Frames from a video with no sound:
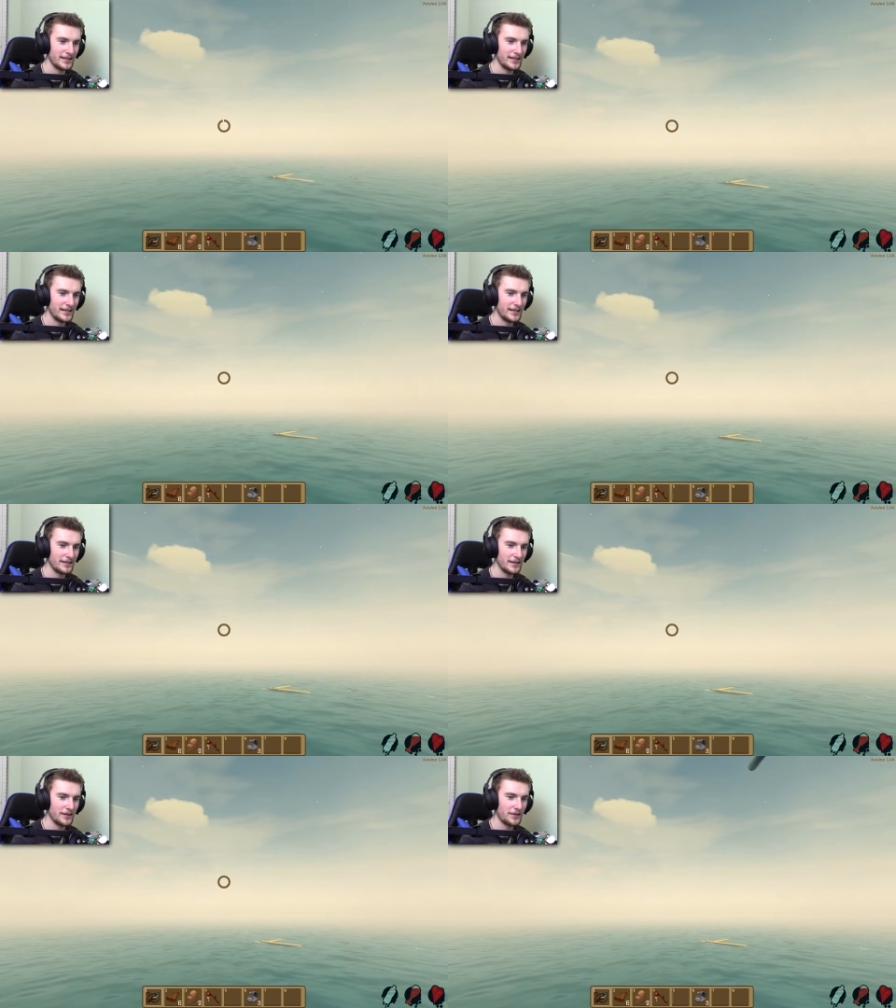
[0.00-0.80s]
And
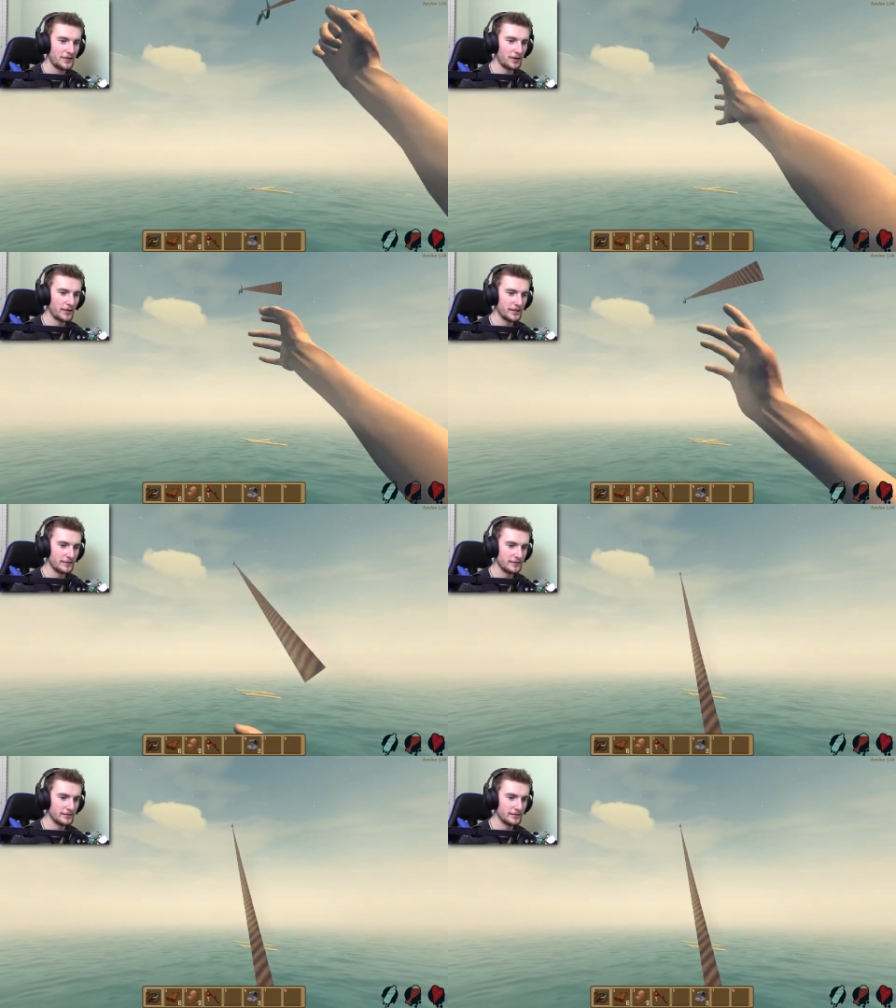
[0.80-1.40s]
throw it!